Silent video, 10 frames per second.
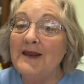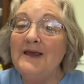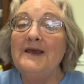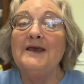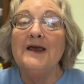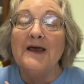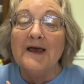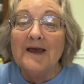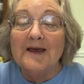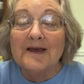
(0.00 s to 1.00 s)
he
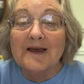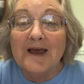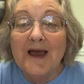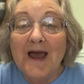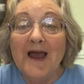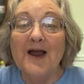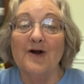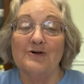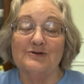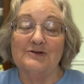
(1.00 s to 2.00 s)

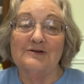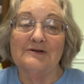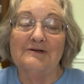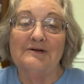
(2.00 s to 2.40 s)
cares